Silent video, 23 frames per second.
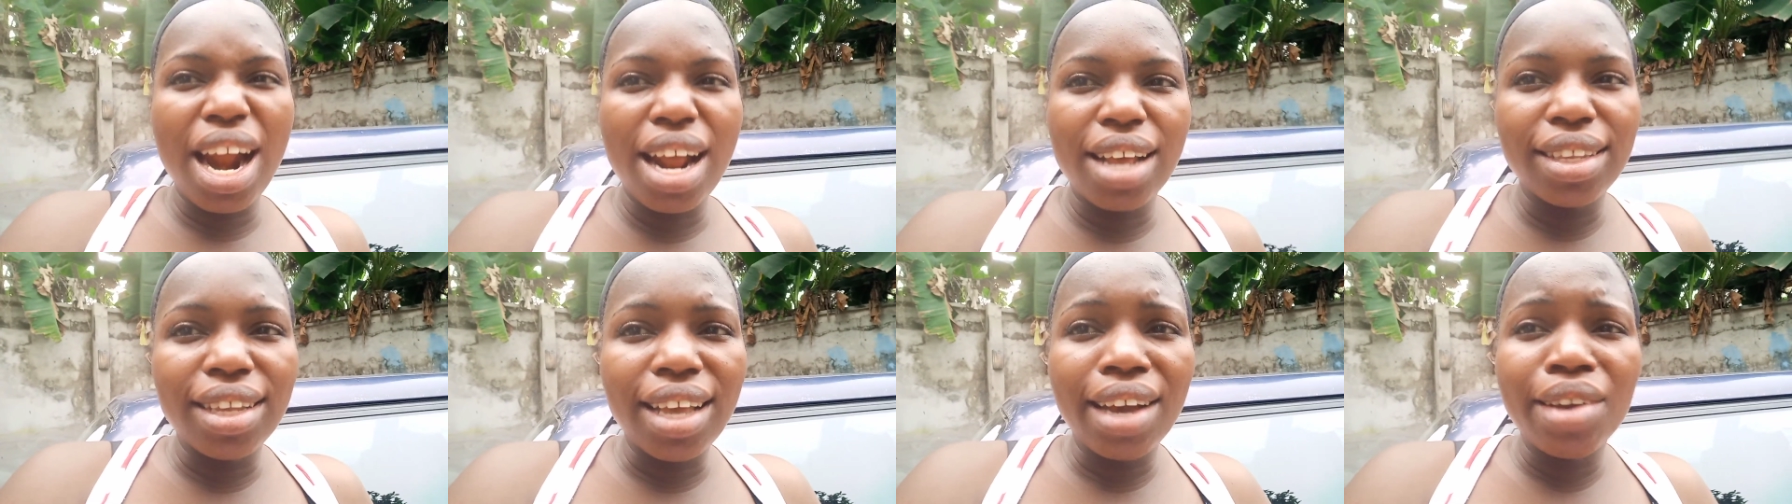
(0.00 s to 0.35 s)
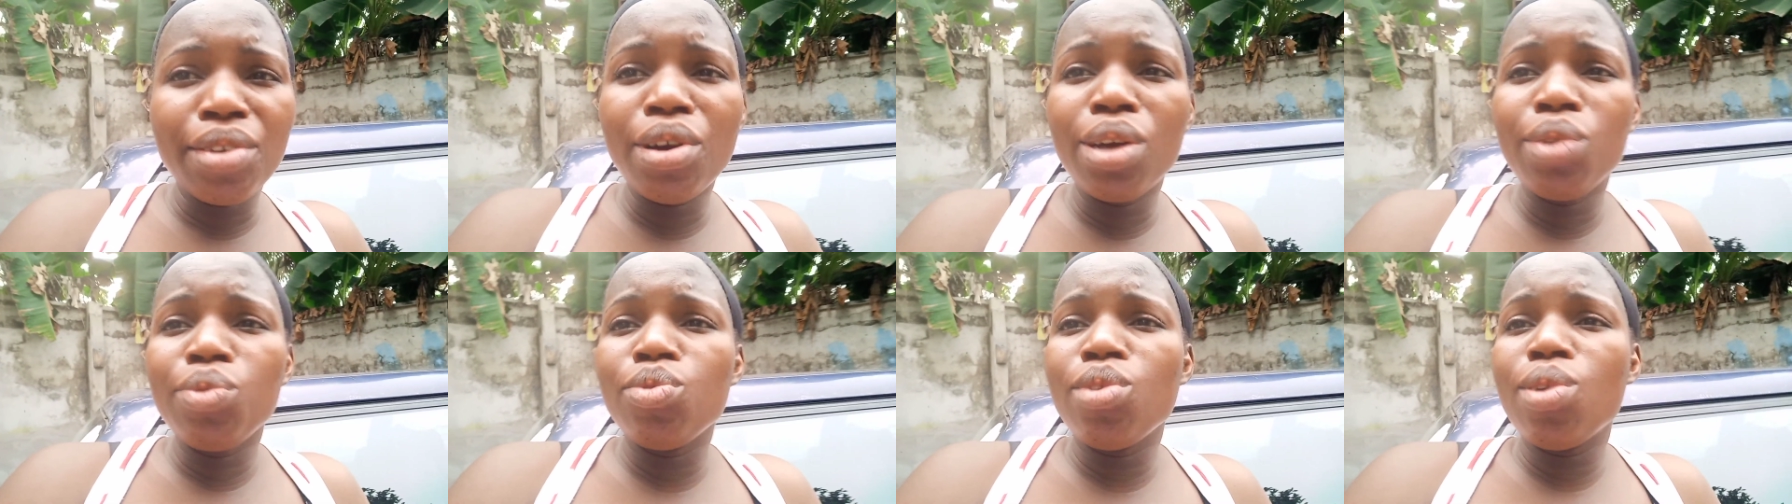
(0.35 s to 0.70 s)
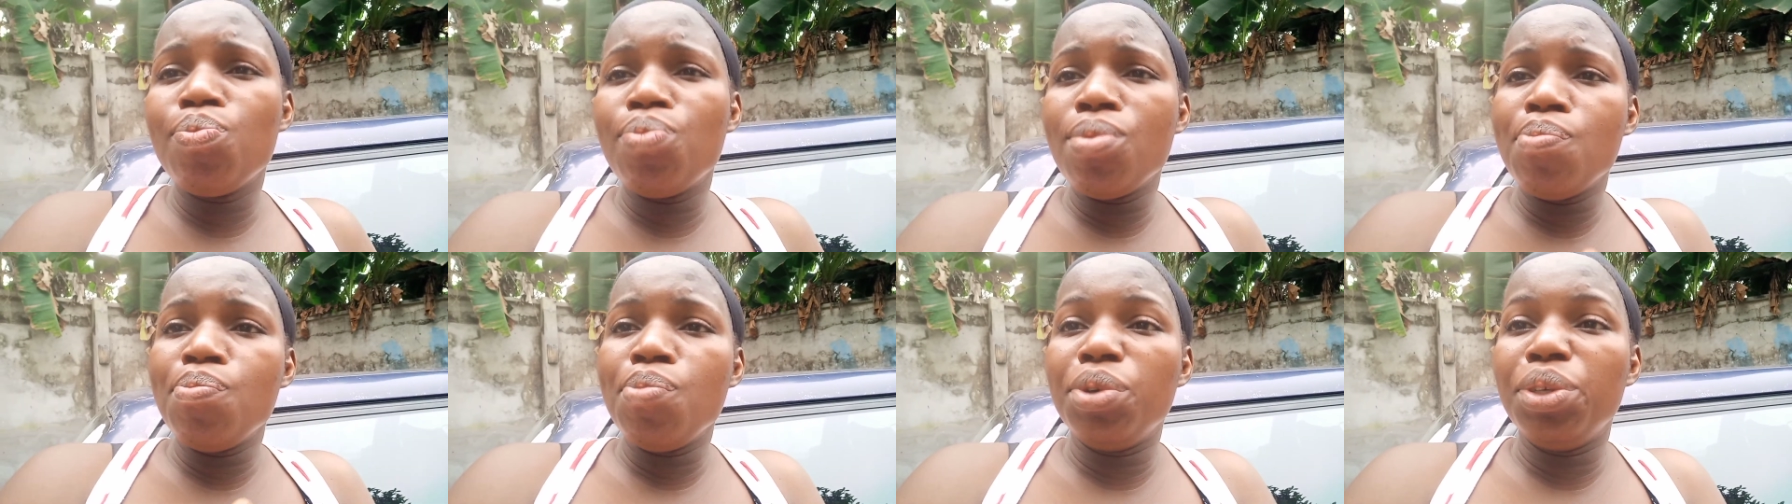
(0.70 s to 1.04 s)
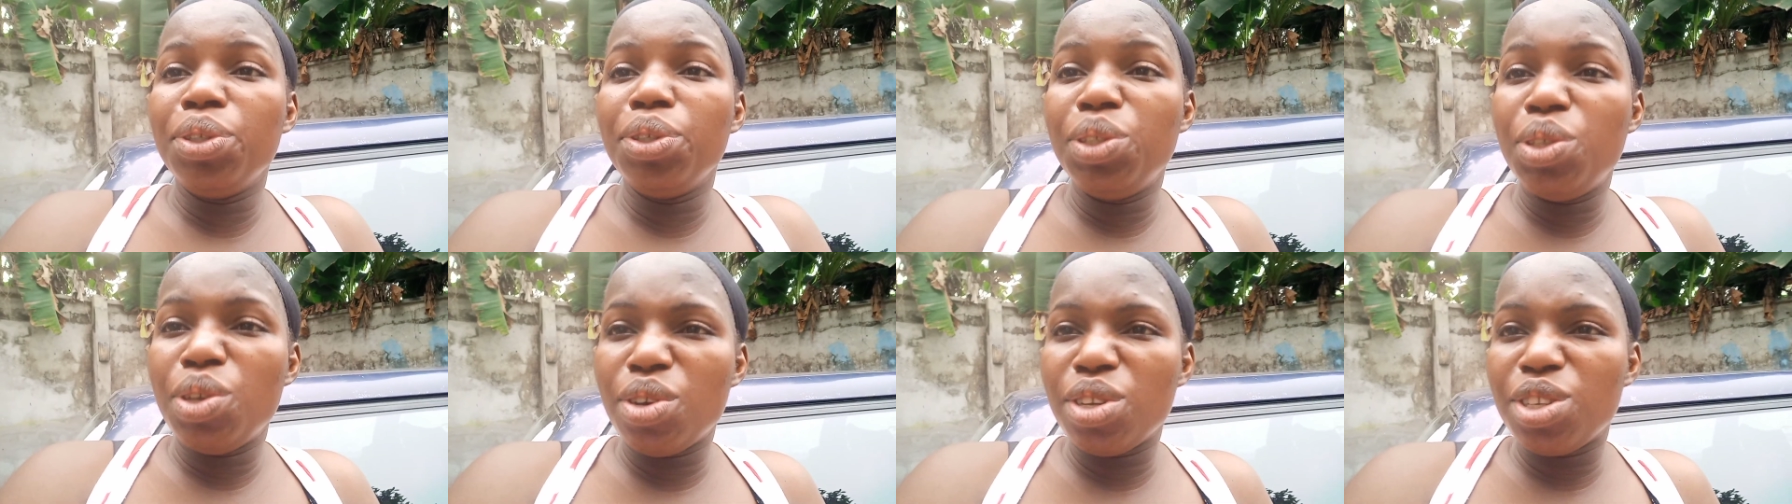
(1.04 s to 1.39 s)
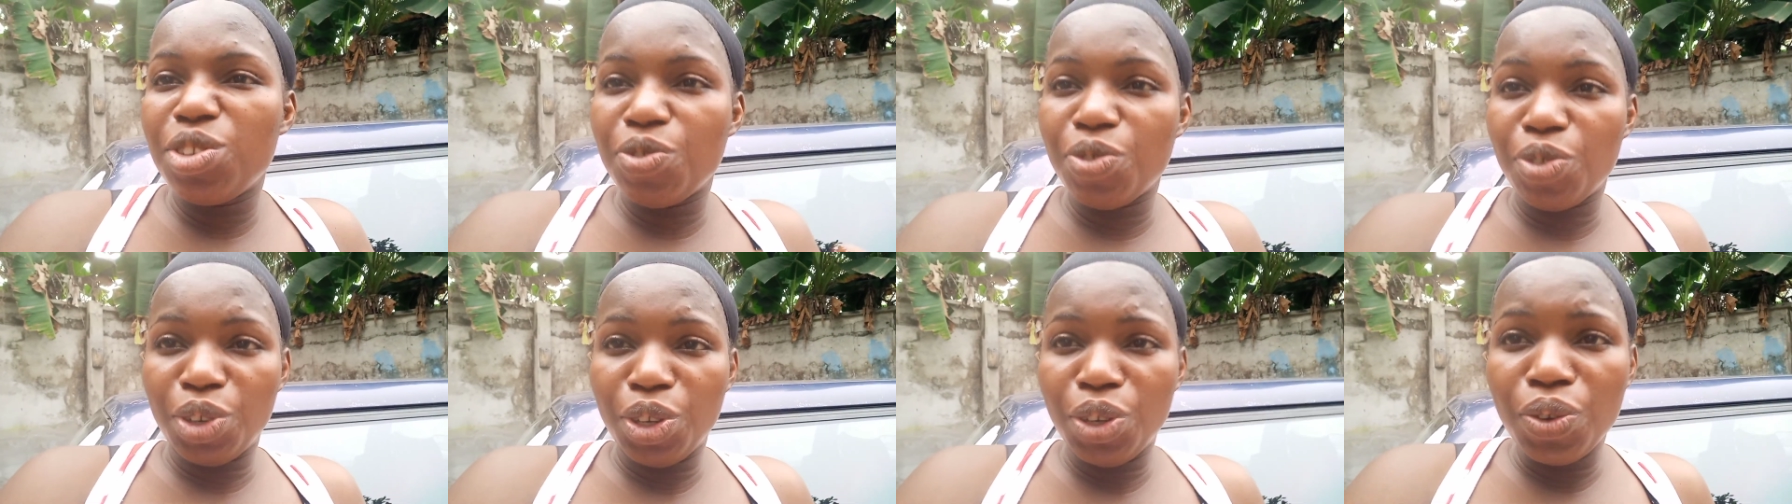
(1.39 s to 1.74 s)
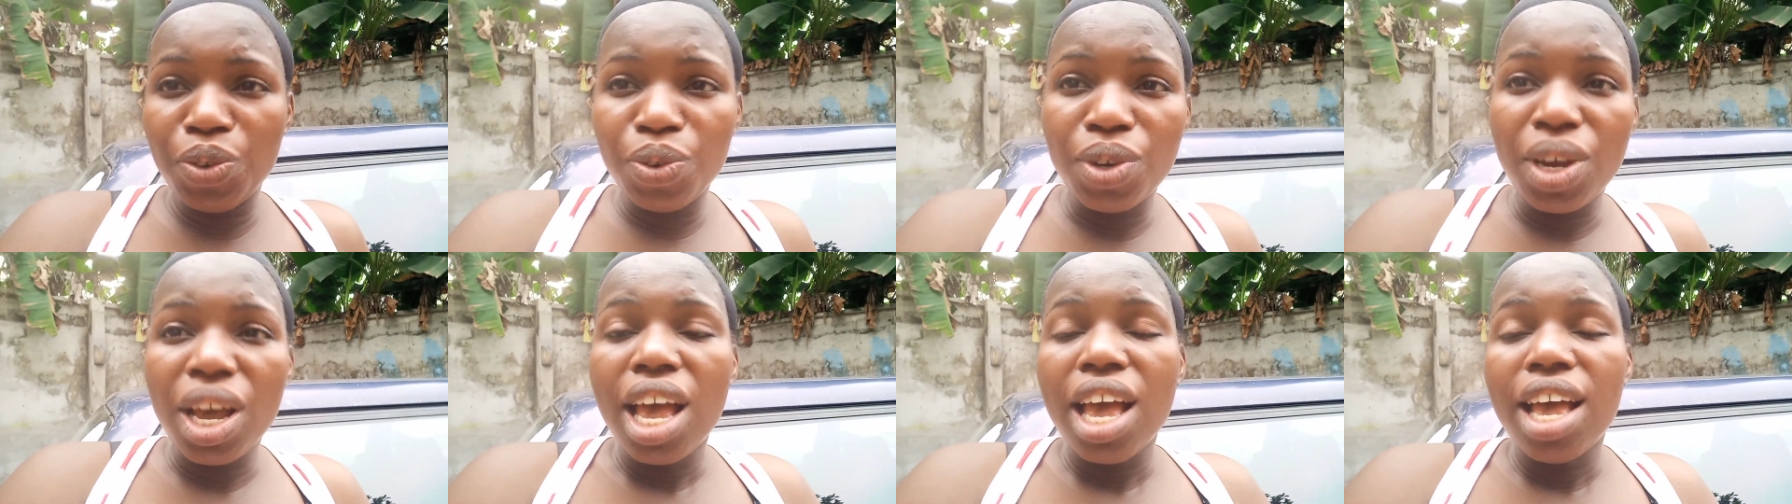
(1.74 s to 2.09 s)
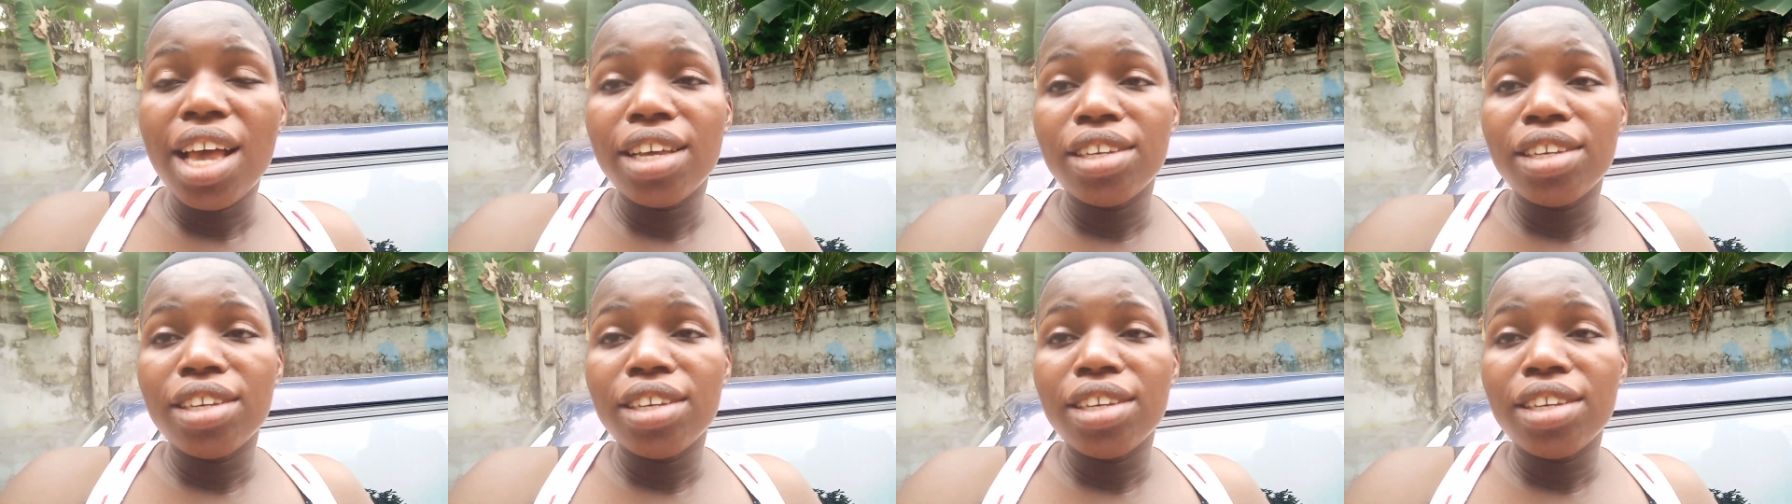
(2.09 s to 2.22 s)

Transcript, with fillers: are now, God will open more doors for you.